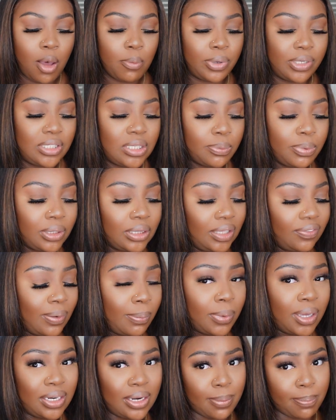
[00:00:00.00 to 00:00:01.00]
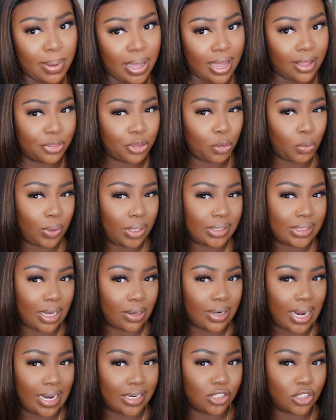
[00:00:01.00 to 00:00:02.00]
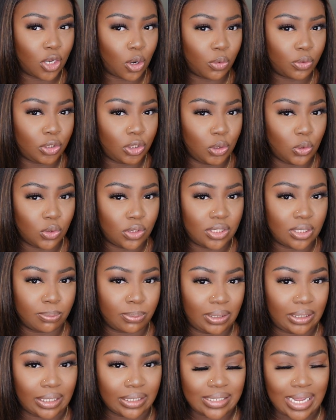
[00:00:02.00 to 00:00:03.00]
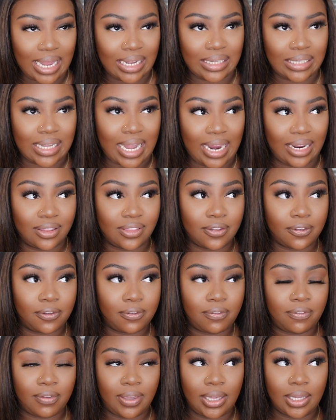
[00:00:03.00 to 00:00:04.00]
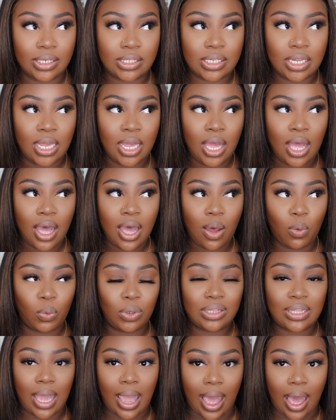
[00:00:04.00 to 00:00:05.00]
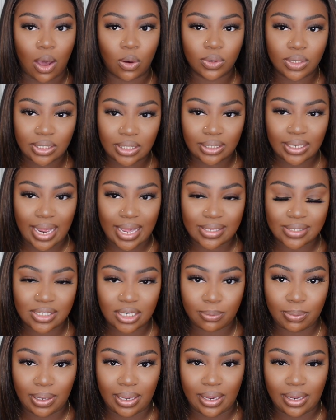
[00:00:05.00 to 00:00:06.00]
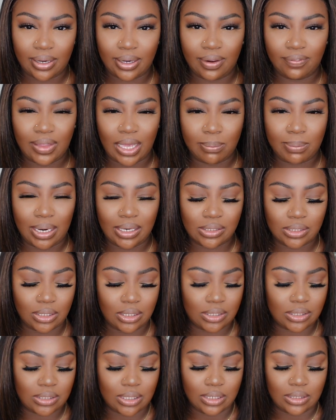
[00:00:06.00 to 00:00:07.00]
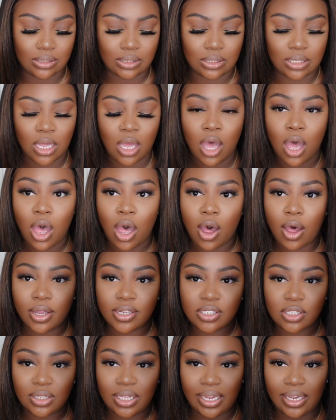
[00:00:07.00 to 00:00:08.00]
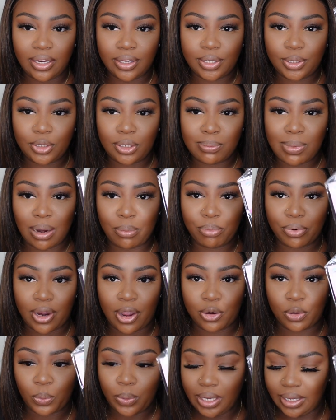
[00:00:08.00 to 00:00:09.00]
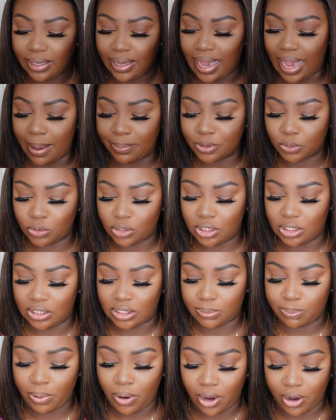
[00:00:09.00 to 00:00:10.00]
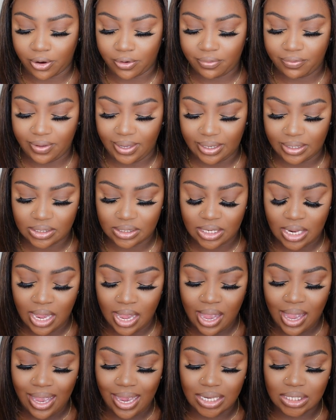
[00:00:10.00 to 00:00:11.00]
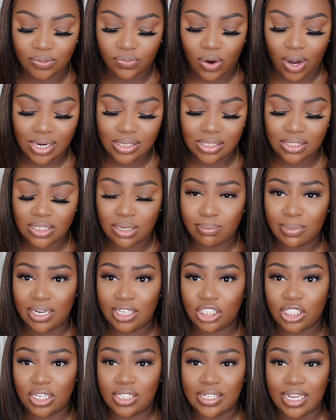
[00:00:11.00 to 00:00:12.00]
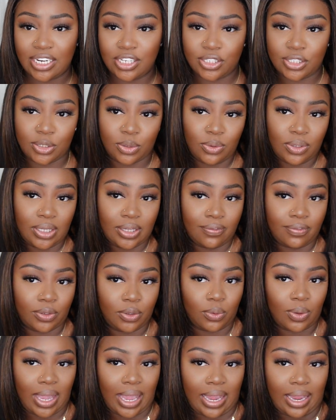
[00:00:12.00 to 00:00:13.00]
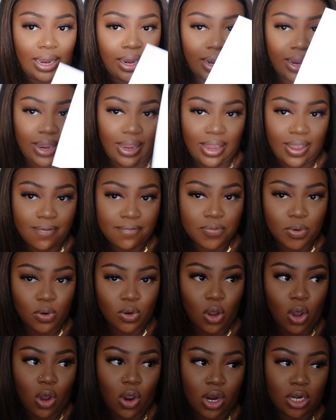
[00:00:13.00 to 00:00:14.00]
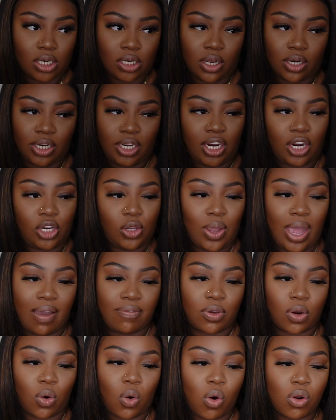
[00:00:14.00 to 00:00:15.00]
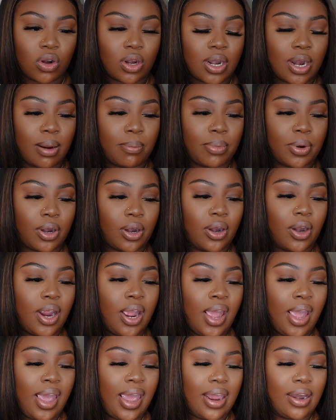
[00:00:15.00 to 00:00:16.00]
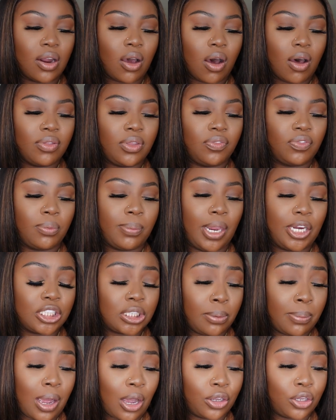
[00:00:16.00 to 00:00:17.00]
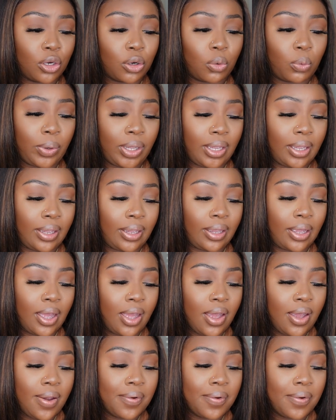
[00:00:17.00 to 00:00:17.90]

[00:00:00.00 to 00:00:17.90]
But typically if I'm gonna bond the wig down, I don't use them because I like the fit without an elastic band, if that makes any sense. Also, they included my brown wig caps, which is perfect. As far as the dimensions, they do give you a info card, and on here you have your order number and all the information about your wig.